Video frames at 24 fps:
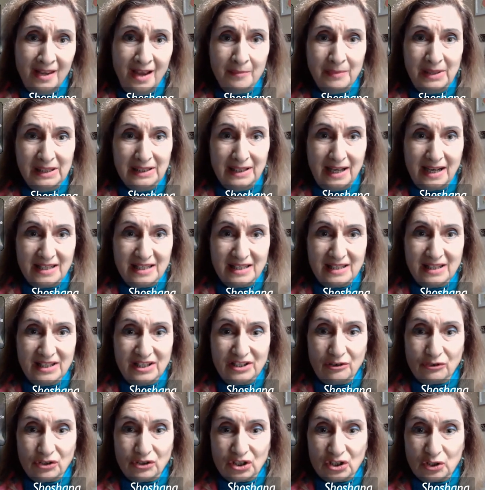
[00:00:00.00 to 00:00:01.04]
I'm a
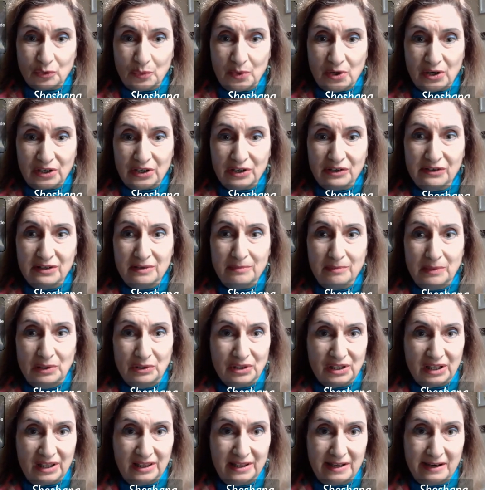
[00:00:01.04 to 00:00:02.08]
licensed social worker and
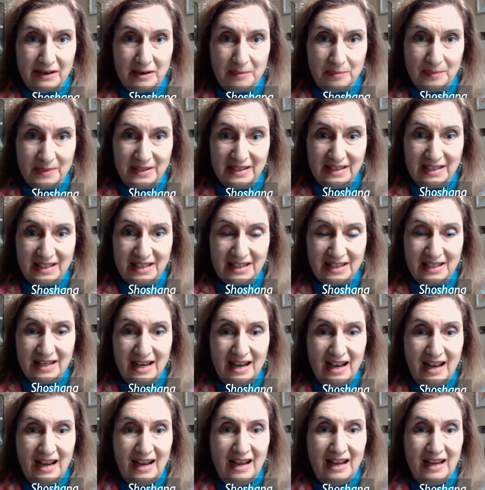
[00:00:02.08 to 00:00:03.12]
music therapist
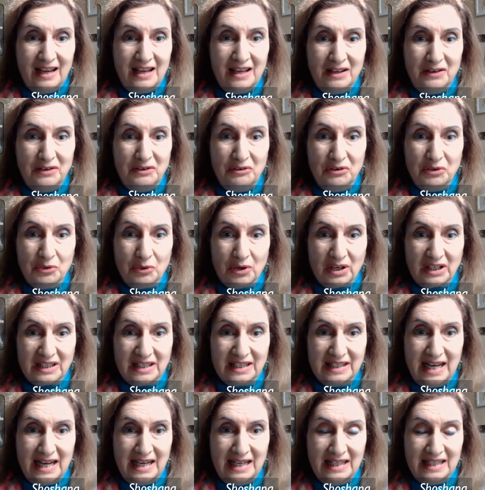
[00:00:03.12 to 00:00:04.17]
in New York
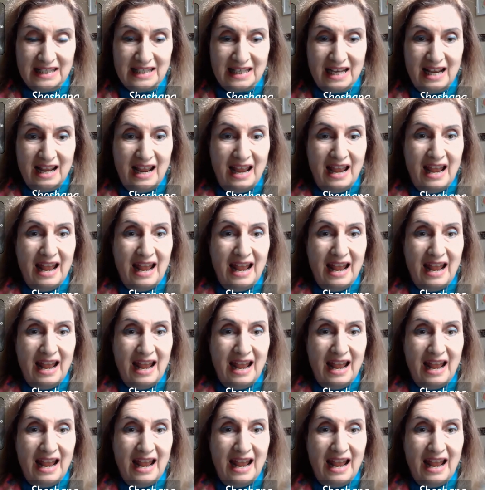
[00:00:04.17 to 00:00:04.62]
State.